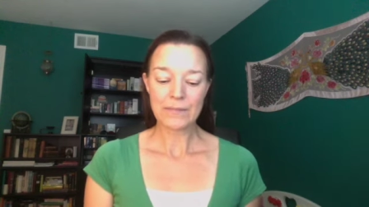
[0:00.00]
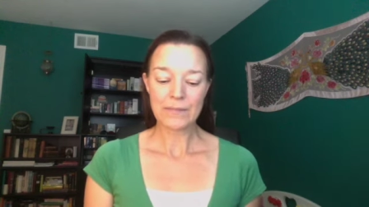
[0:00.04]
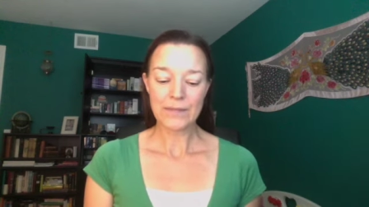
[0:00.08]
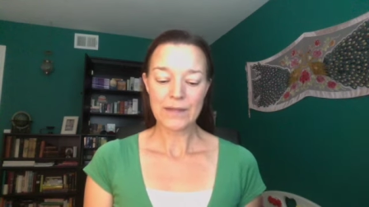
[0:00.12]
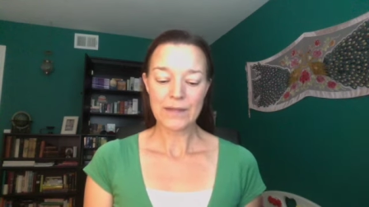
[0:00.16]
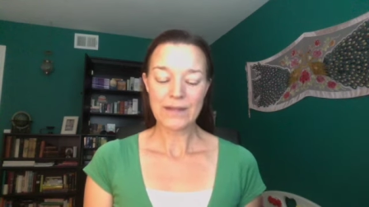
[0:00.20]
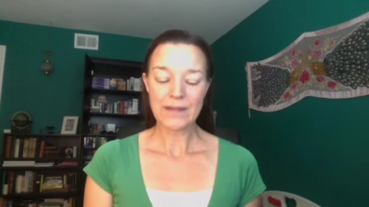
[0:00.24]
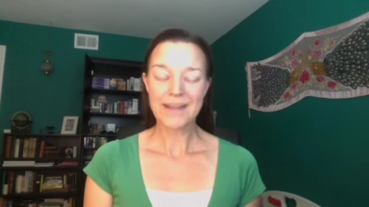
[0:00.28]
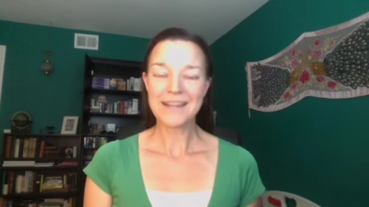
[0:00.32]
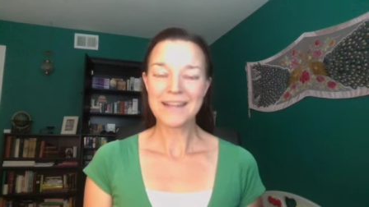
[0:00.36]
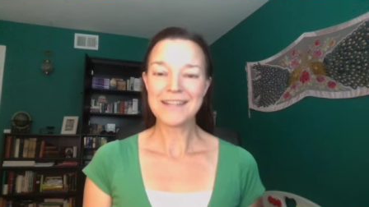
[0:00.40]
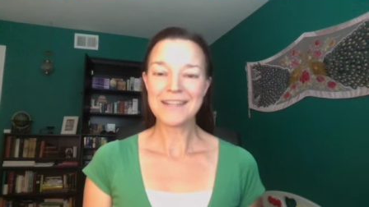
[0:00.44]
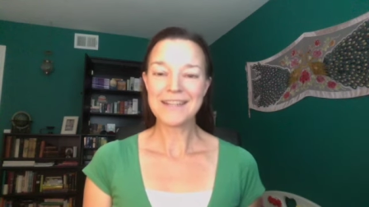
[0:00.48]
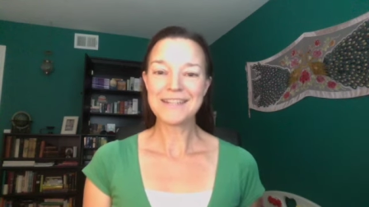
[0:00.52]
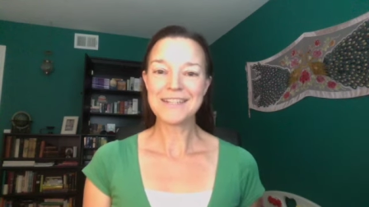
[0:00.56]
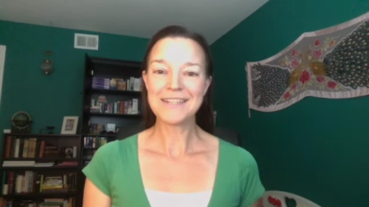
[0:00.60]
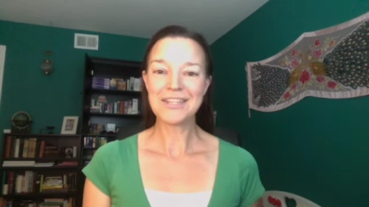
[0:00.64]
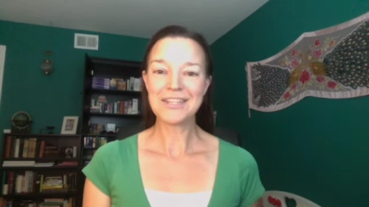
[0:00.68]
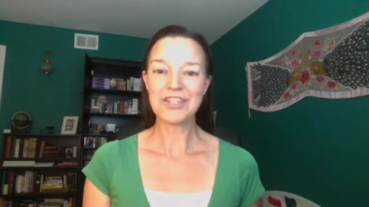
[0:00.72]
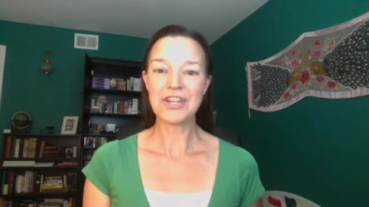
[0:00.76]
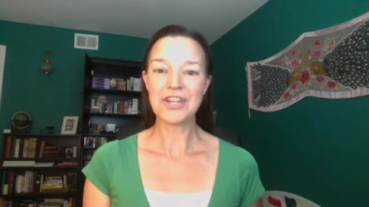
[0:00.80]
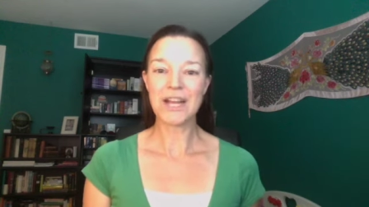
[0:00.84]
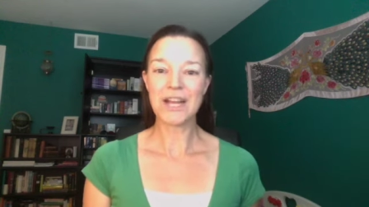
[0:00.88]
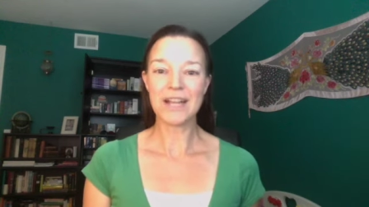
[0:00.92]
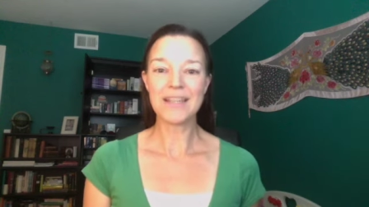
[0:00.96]
kind of to
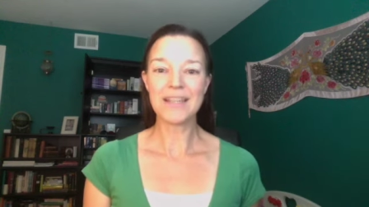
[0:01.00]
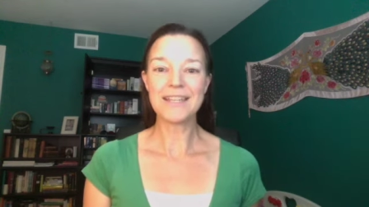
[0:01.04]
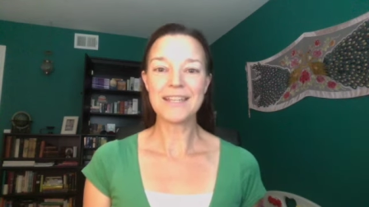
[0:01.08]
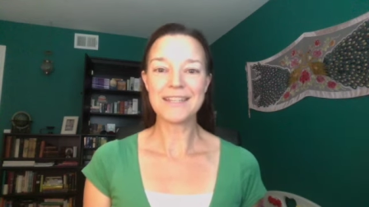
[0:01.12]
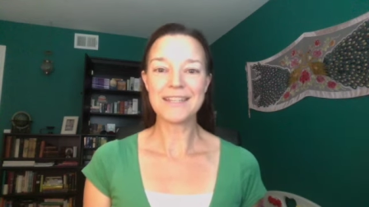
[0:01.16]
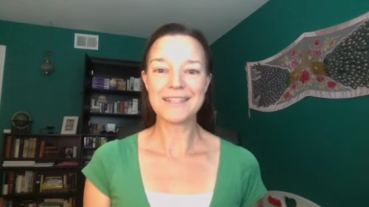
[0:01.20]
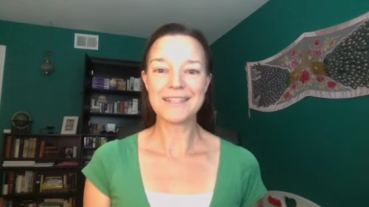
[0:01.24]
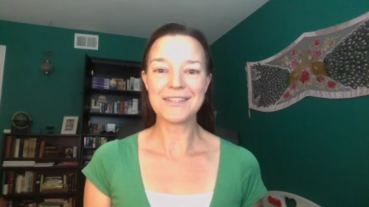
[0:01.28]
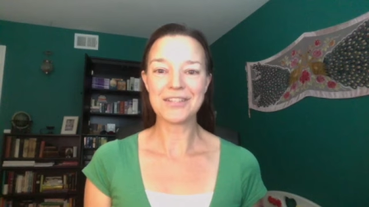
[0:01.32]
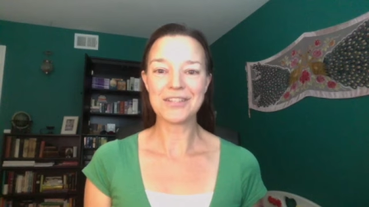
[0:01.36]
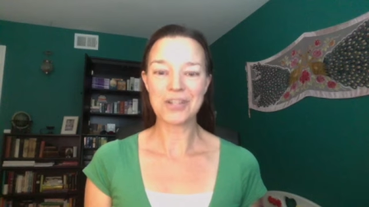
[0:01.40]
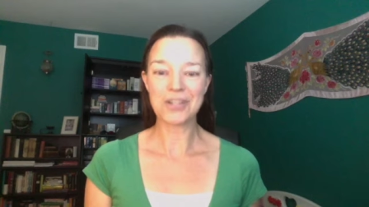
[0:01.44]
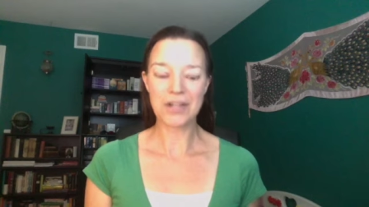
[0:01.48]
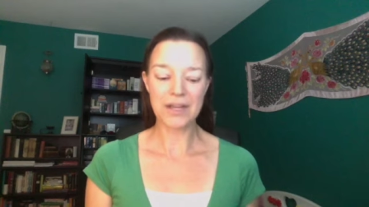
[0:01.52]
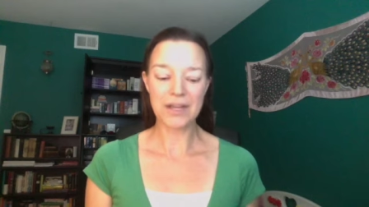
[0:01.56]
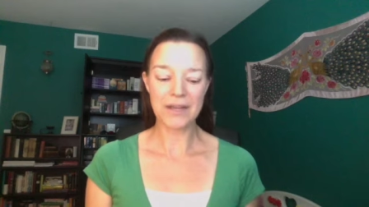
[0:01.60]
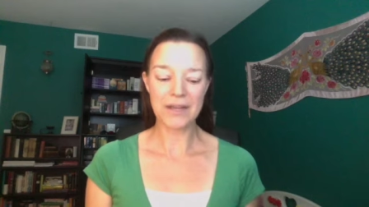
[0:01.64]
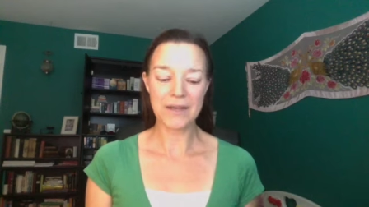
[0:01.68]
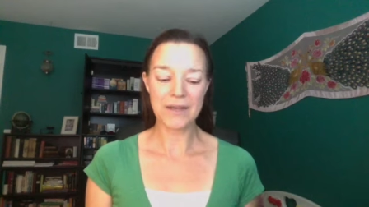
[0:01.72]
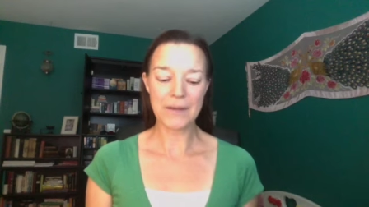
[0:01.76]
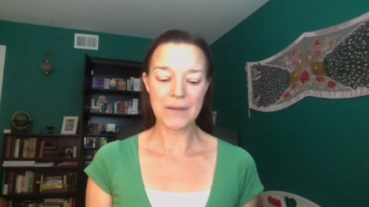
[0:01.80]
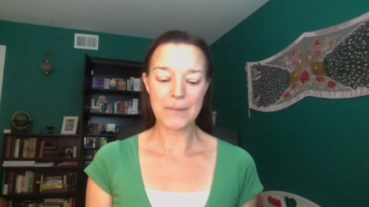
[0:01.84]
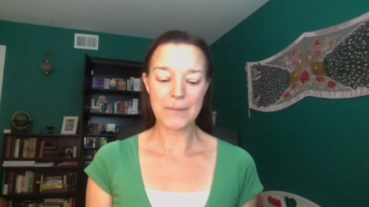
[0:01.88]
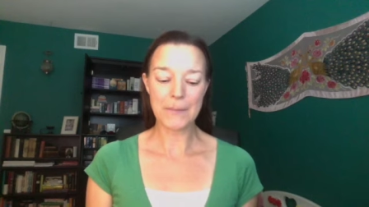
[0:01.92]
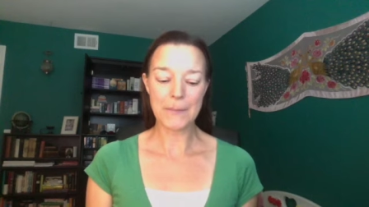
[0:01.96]
challenge
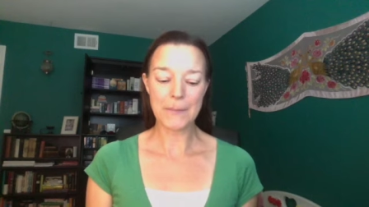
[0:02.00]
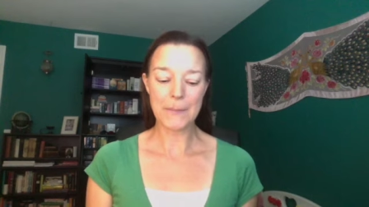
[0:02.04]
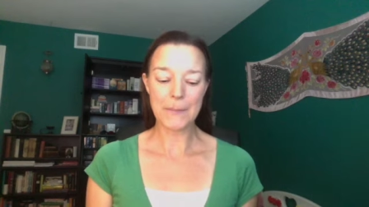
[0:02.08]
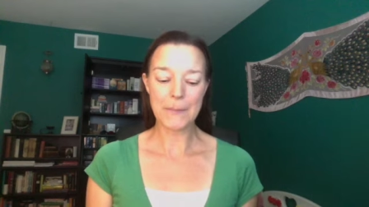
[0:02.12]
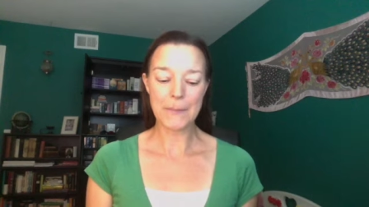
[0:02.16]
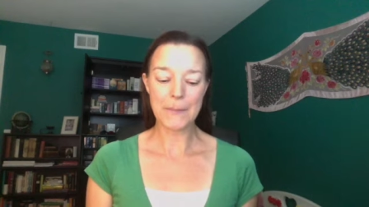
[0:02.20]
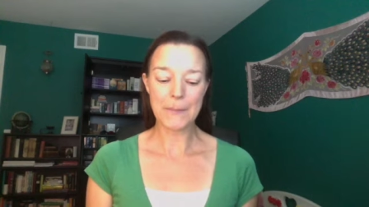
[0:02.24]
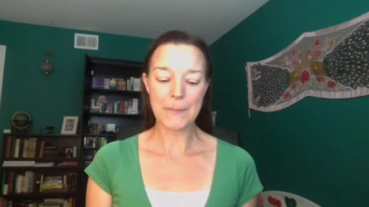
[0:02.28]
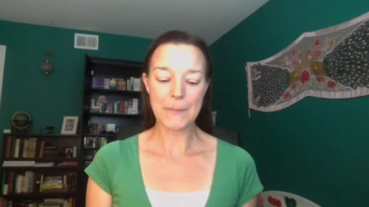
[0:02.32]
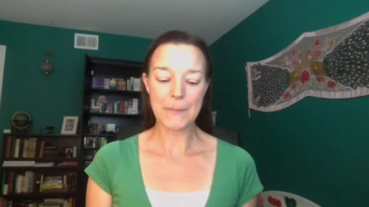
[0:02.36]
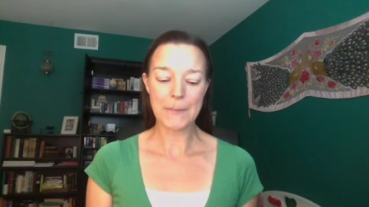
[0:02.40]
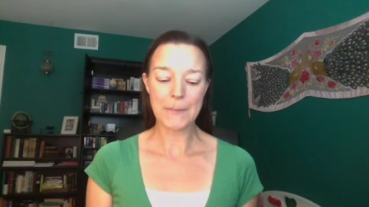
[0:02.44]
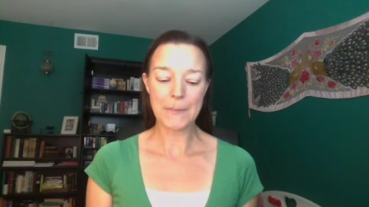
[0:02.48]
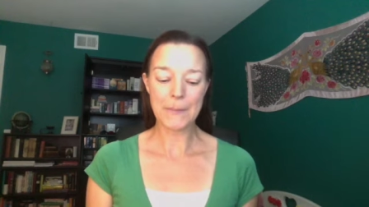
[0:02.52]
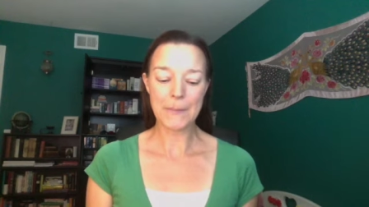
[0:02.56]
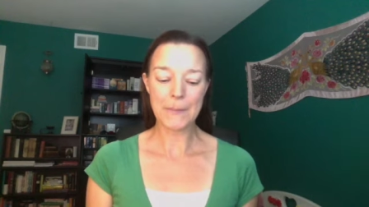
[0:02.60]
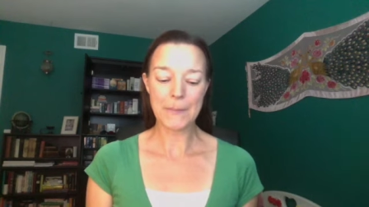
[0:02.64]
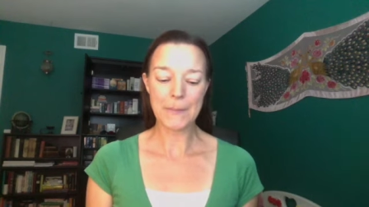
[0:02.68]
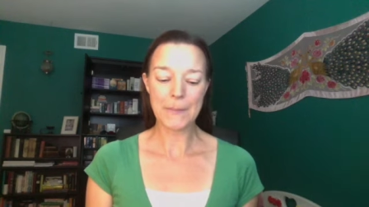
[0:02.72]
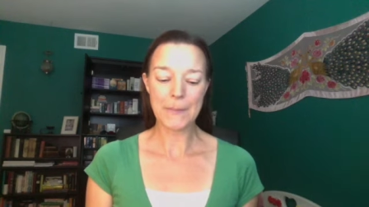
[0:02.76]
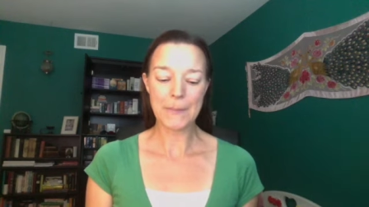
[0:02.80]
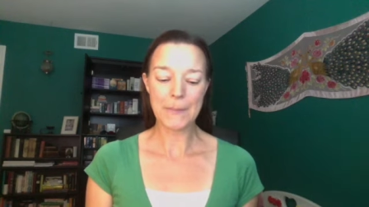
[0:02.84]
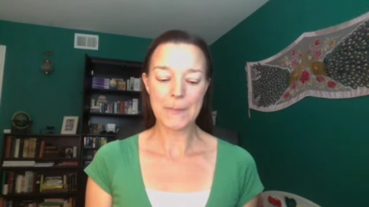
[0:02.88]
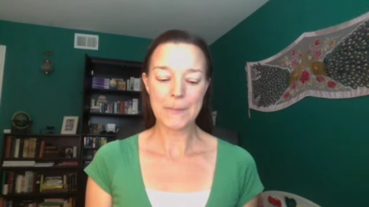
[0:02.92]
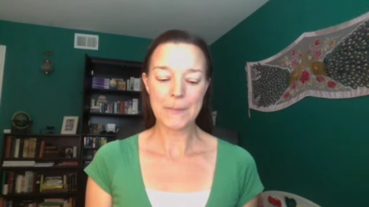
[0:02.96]
um,
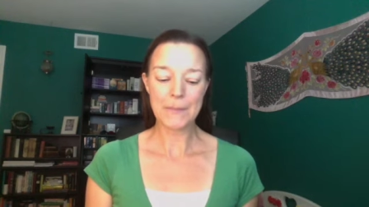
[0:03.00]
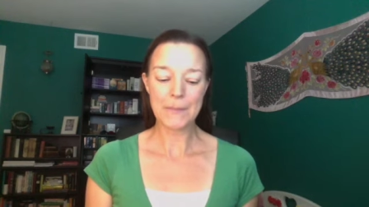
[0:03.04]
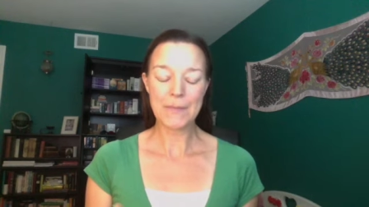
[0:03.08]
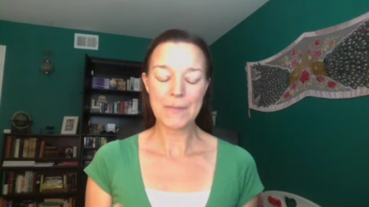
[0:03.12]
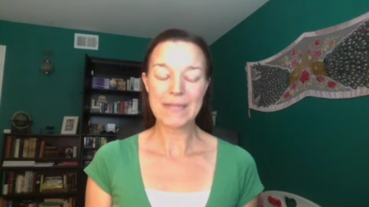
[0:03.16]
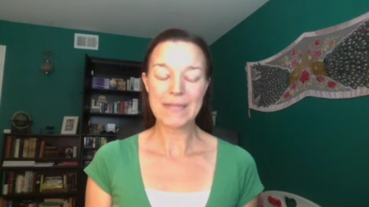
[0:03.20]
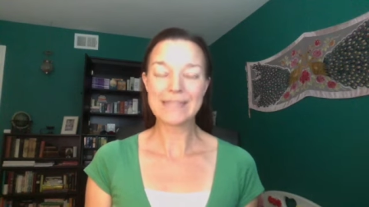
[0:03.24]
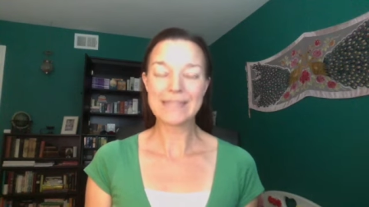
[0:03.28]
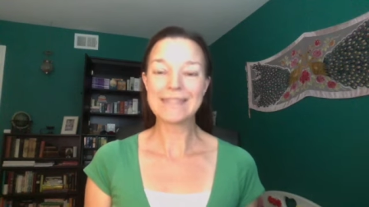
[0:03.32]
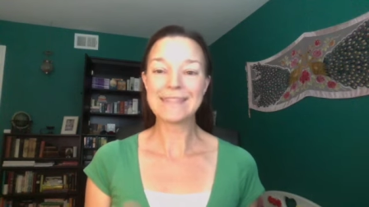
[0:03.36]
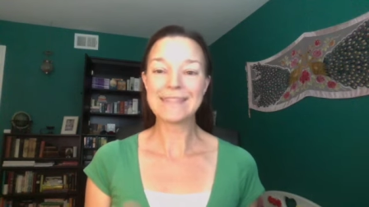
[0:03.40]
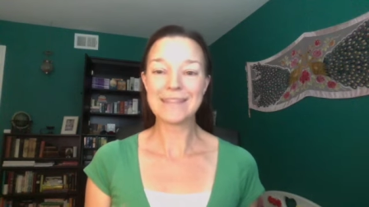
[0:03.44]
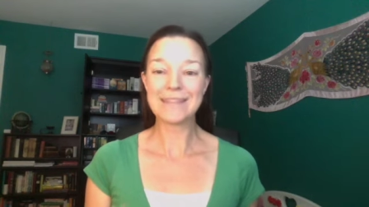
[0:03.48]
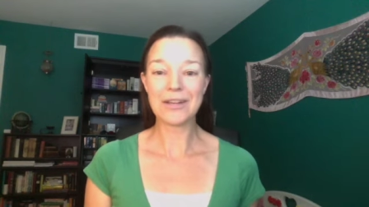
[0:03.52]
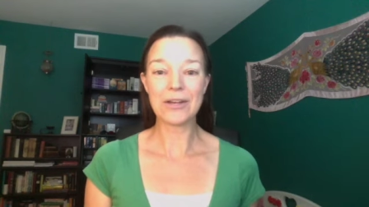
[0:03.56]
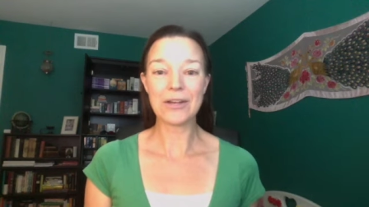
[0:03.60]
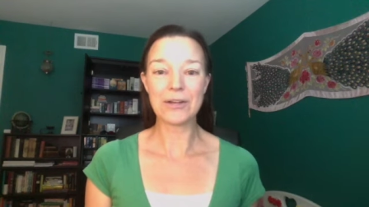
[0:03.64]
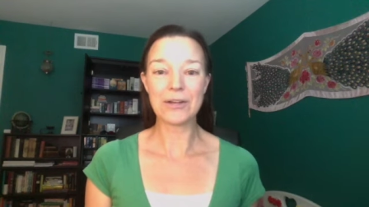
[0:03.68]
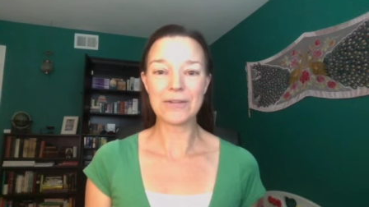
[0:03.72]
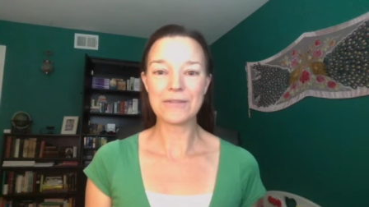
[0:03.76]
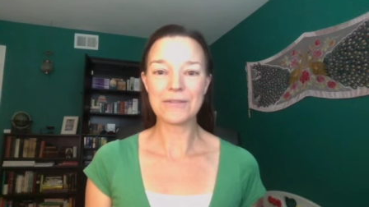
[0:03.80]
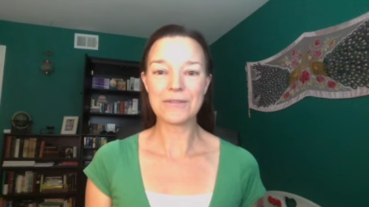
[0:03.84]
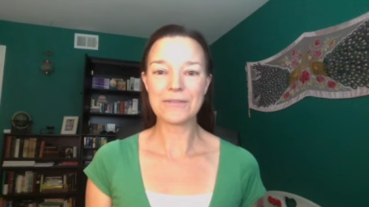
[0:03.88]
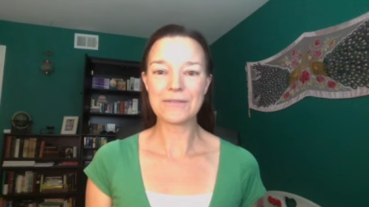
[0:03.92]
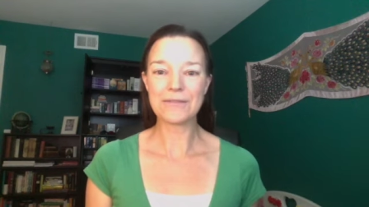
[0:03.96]

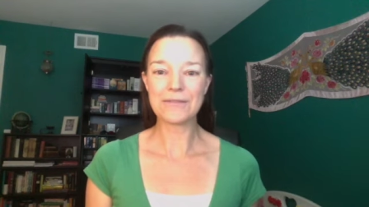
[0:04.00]
myself